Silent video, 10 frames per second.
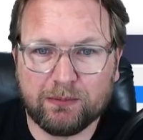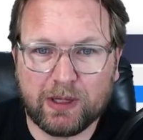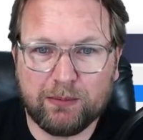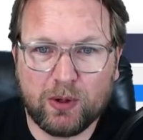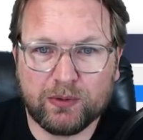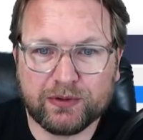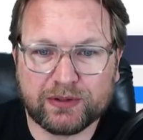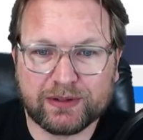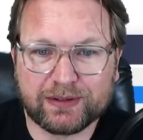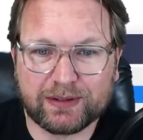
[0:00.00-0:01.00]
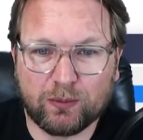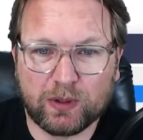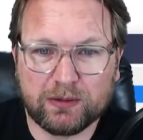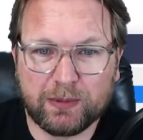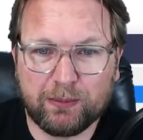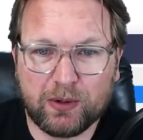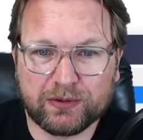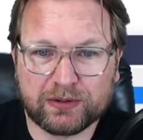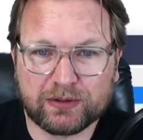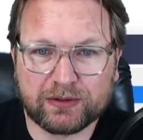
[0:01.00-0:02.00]
my bonuses, one of my
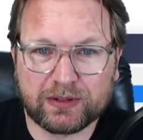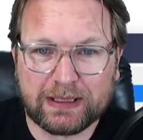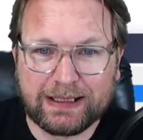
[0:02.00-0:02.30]
bonuses